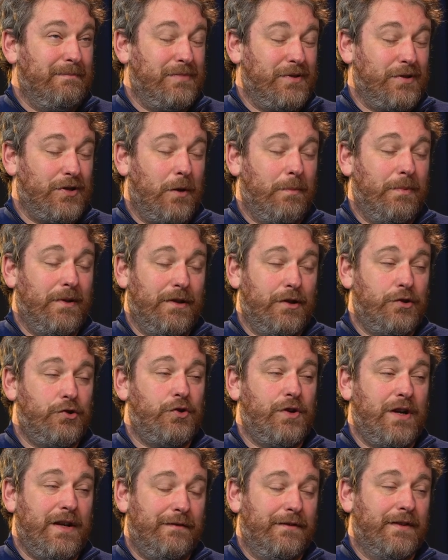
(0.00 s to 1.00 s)
top of the
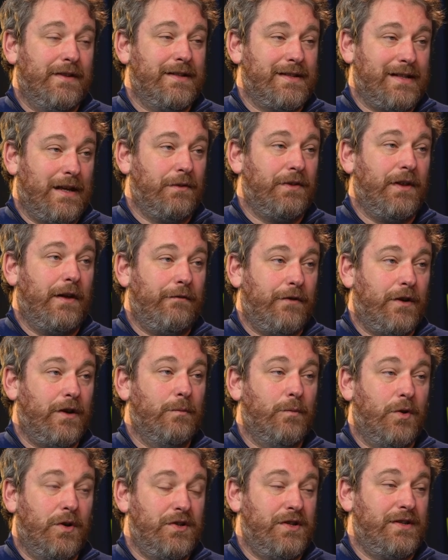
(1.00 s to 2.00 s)
tree for the South
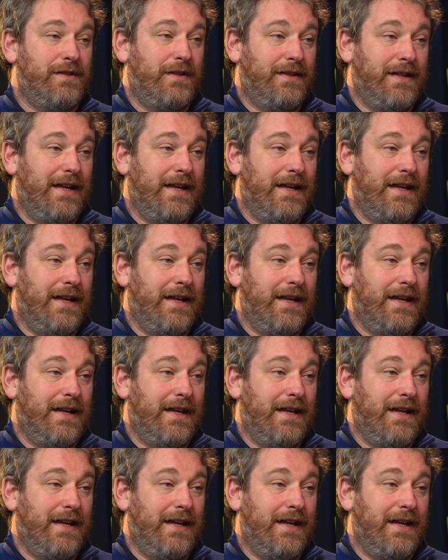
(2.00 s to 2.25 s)
African watches are